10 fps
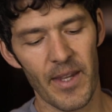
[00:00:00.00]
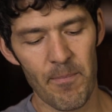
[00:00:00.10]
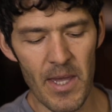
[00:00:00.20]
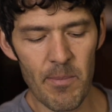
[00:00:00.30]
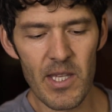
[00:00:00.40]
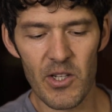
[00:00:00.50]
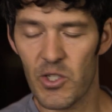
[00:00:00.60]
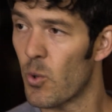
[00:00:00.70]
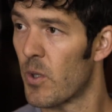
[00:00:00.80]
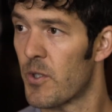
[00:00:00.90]
maybe in a
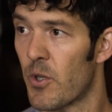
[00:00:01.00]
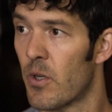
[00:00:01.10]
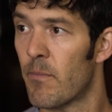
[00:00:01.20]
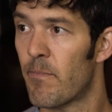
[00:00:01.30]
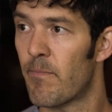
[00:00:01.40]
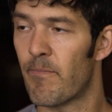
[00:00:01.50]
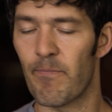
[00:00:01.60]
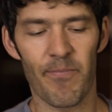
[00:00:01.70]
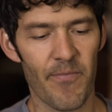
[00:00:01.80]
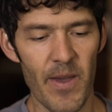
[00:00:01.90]
short term,
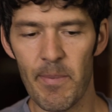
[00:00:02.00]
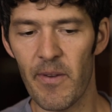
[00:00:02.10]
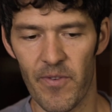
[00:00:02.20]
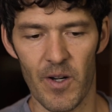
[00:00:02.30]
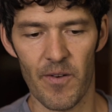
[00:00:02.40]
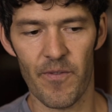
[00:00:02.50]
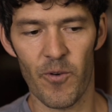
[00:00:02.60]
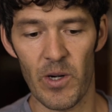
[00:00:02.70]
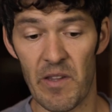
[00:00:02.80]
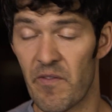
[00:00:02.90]
maybe for
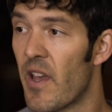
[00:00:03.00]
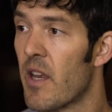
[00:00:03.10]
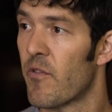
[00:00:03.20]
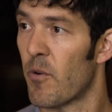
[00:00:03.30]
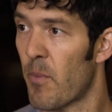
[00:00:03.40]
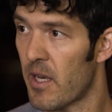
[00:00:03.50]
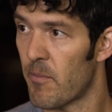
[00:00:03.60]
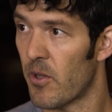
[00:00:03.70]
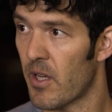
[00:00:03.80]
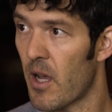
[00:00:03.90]
an event, for a
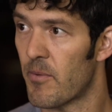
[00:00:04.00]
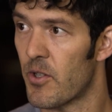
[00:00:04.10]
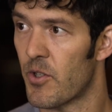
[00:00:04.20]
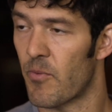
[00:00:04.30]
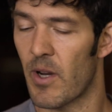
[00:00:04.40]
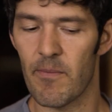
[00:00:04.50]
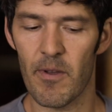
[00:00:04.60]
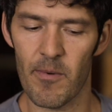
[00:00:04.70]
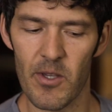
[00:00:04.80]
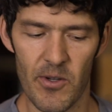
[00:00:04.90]
bodybuilding competition, right?
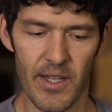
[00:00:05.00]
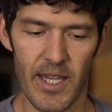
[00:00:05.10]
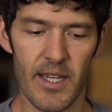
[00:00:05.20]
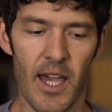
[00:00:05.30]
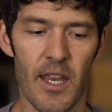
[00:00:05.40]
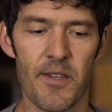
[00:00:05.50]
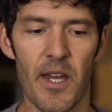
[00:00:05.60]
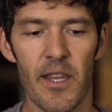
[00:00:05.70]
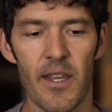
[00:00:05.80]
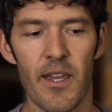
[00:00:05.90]
Maybe you can get kind of
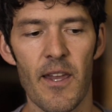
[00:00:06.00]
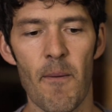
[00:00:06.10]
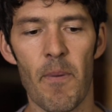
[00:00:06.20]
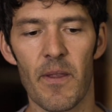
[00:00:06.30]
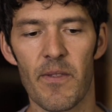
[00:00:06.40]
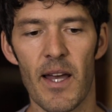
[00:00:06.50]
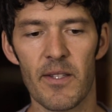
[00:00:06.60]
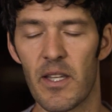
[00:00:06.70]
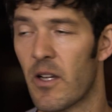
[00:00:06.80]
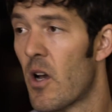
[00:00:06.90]
tight, but
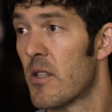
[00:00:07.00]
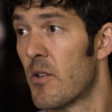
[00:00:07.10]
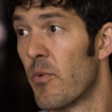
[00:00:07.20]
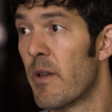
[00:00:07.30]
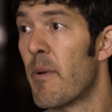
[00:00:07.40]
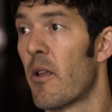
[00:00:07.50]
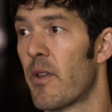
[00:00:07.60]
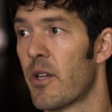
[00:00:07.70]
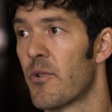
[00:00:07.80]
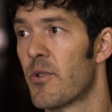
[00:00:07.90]
that's going to cause a rebound,
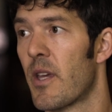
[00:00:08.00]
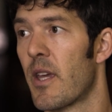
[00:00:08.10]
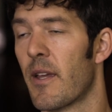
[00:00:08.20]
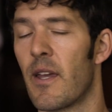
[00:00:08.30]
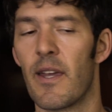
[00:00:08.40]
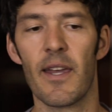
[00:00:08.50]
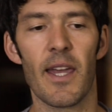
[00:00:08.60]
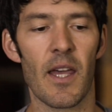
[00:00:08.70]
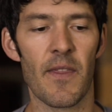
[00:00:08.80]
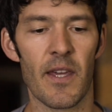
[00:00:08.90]
like you're saying.
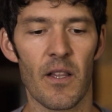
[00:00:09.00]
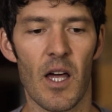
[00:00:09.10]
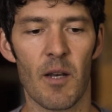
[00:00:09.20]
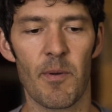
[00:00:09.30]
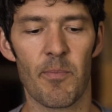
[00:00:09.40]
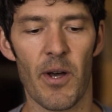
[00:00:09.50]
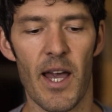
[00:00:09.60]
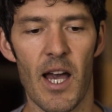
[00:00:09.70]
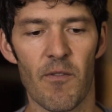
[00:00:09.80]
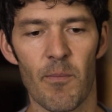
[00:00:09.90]
And then a lot of people
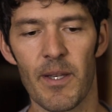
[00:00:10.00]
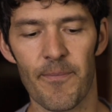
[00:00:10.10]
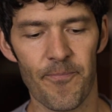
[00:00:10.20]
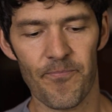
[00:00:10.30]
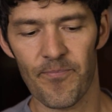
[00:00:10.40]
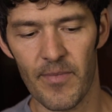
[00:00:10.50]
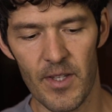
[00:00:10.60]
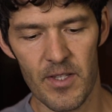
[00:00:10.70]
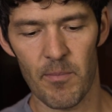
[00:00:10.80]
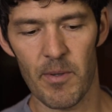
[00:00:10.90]
have,
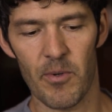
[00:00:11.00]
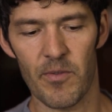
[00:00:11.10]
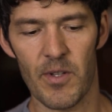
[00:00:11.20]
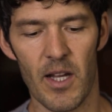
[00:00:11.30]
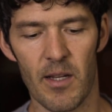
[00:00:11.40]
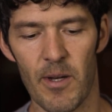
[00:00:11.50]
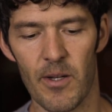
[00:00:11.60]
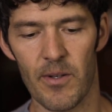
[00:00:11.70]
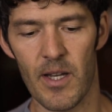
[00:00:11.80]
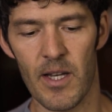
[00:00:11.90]
some people have talked
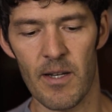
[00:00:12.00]
about,